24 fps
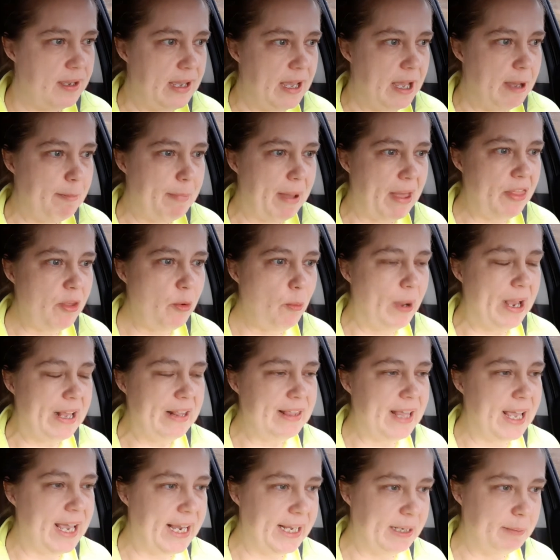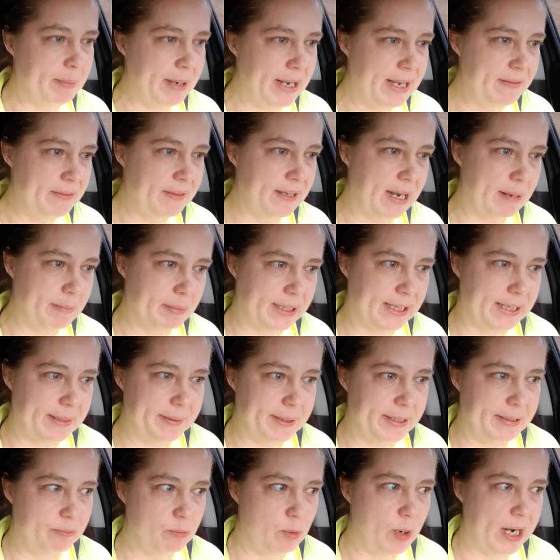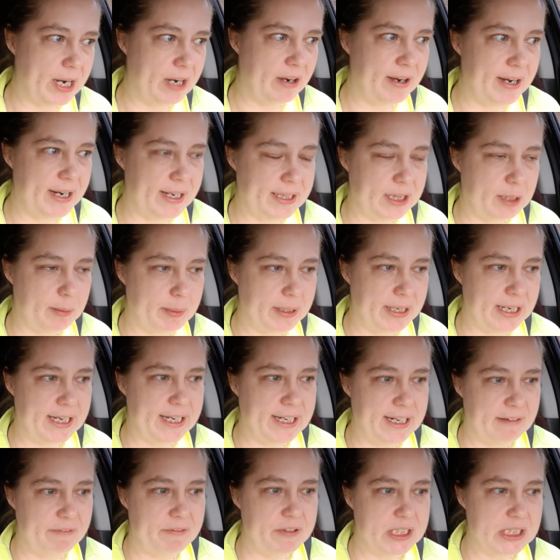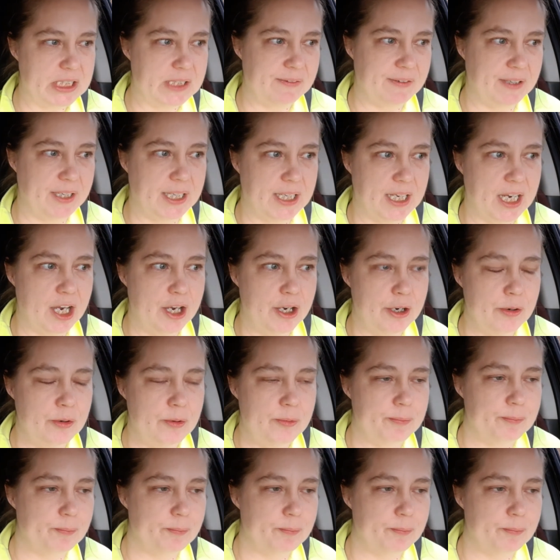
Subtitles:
By the way, the headband that I'm going to be wearing at the beginning of this video,